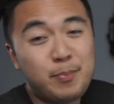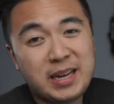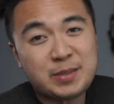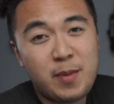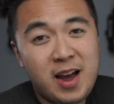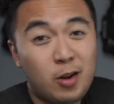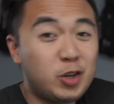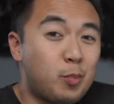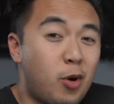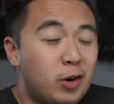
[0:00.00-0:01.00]
a big smile
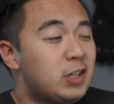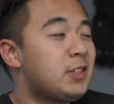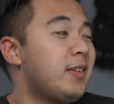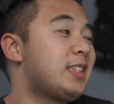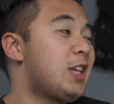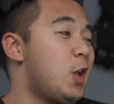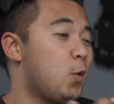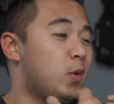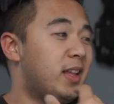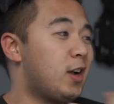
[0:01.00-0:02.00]
on your partner's face
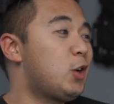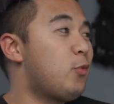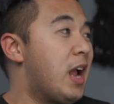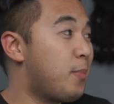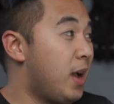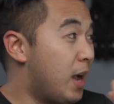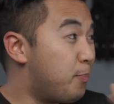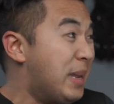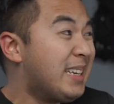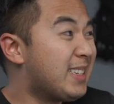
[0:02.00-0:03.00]
when they unwrap a
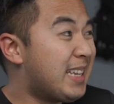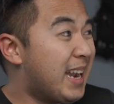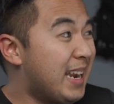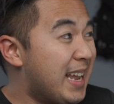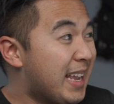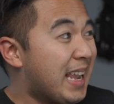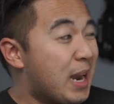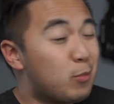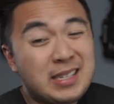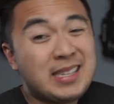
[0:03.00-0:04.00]
Peak Design
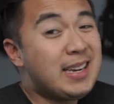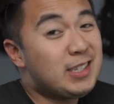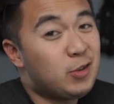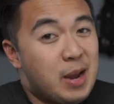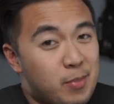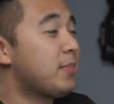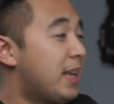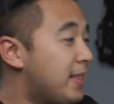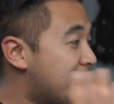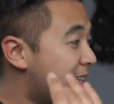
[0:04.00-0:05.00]
camera slide strap.
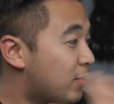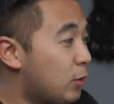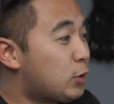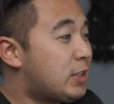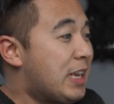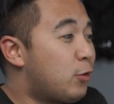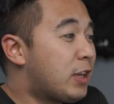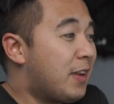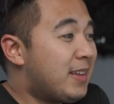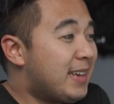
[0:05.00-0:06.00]
And that's it. Those are several
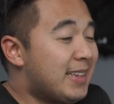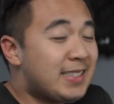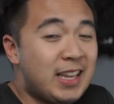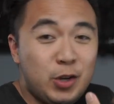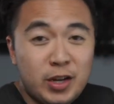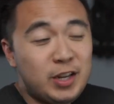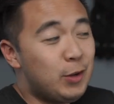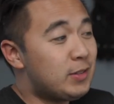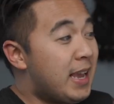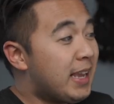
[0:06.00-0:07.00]
gift ideas that you can
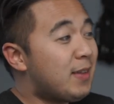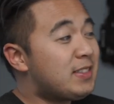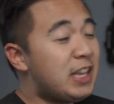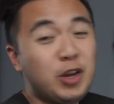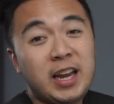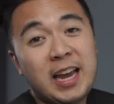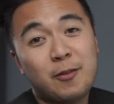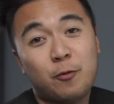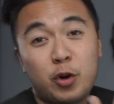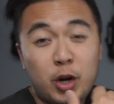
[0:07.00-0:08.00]
use, gifts that you can
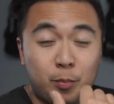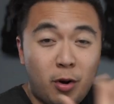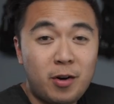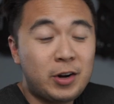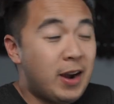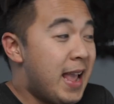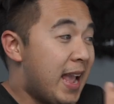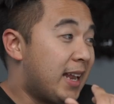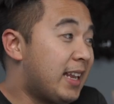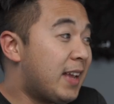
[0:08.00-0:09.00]
get for your partner,
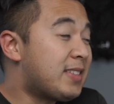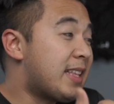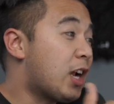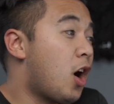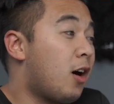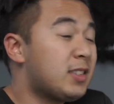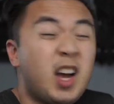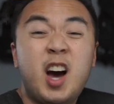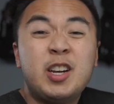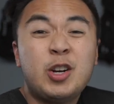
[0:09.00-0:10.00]
and gifts that cost
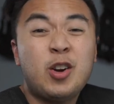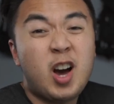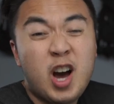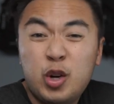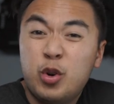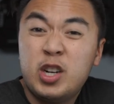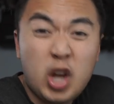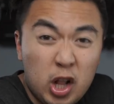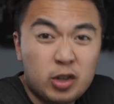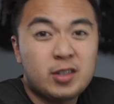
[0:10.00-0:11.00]
under
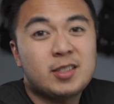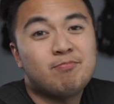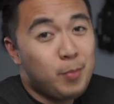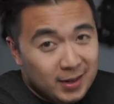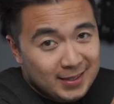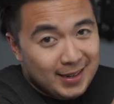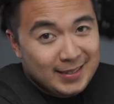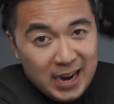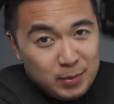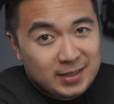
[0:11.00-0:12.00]
$100. But
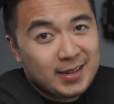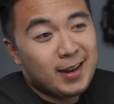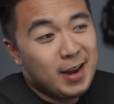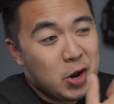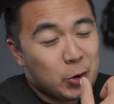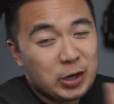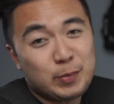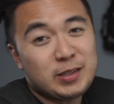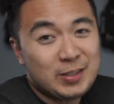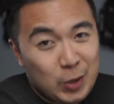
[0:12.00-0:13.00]
time is ticking,
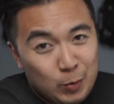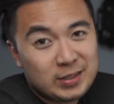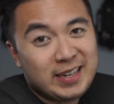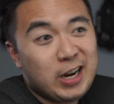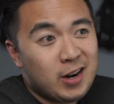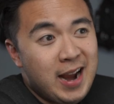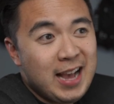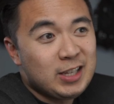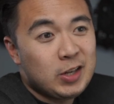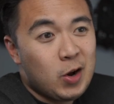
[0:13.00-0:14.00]
Christmas is almost here,
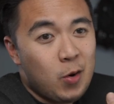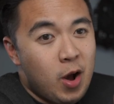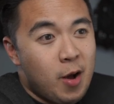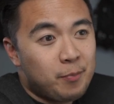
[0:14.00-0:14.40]
so